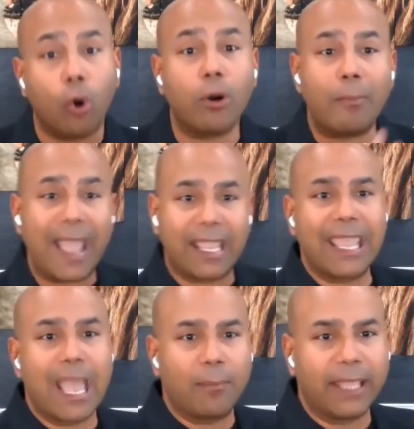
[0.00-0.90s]
core
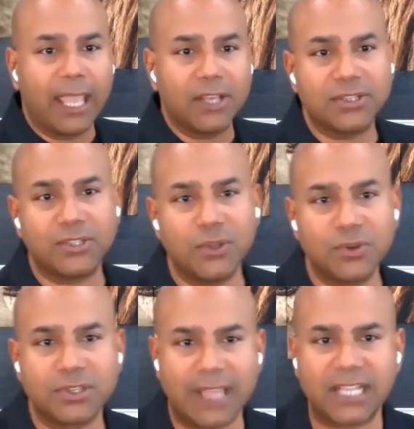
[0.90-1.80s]
banking applications
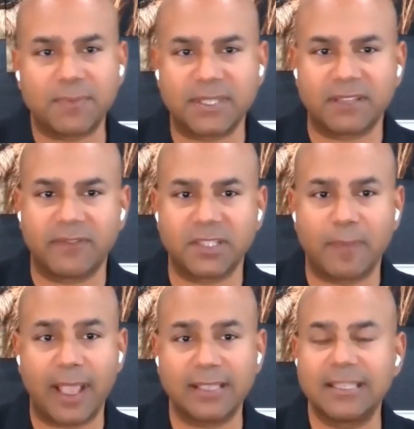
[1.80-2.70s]
used in that specific
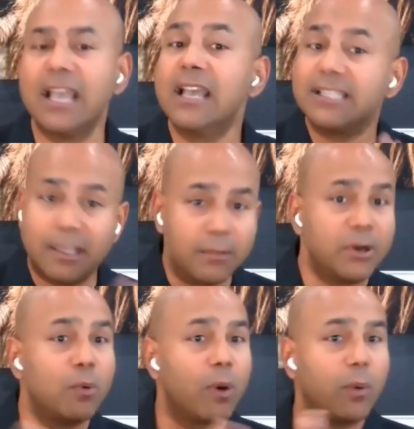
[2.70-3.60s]
space,
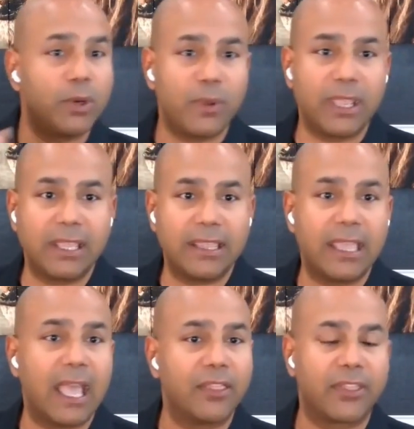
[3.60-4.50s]
similar to what we're doing in
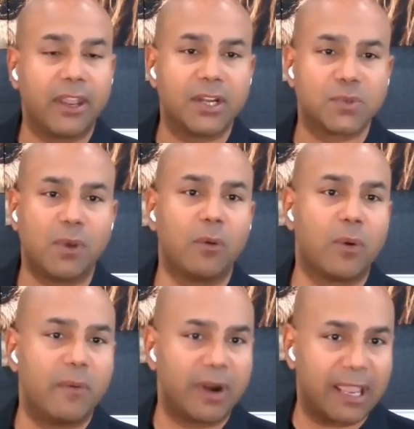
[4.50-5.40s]
the healthcare as well,
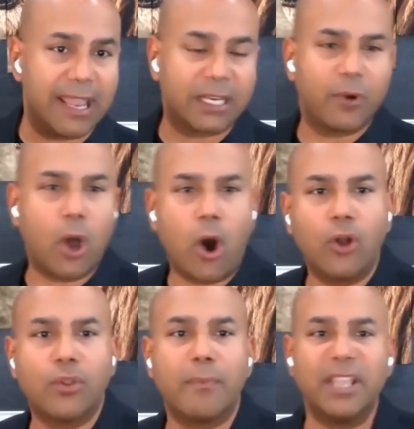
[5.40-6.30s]
where we're connected with
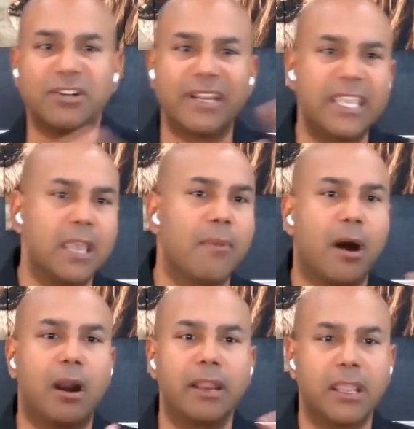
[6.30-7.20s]
all the major
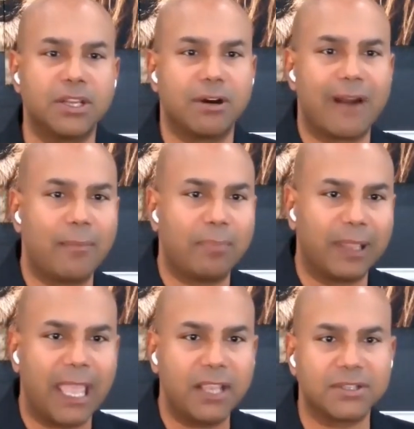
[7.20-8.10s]
EMR, EHR
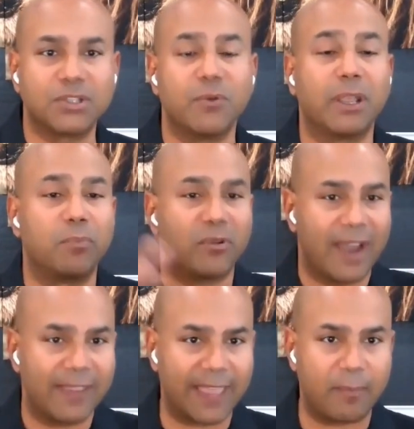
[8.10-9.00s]
applications, so we can
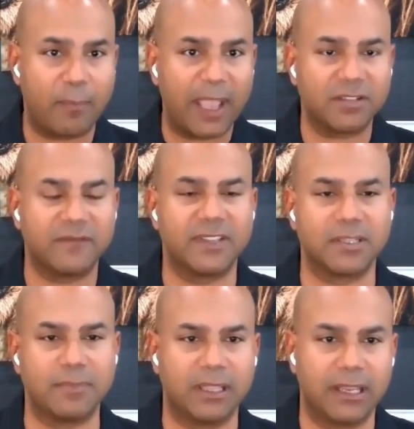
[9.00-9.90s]
provide that patient
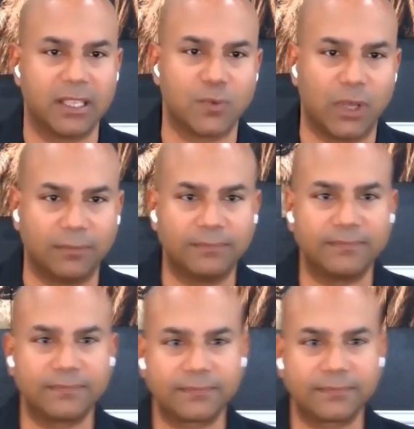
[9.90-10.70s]
visibility as well.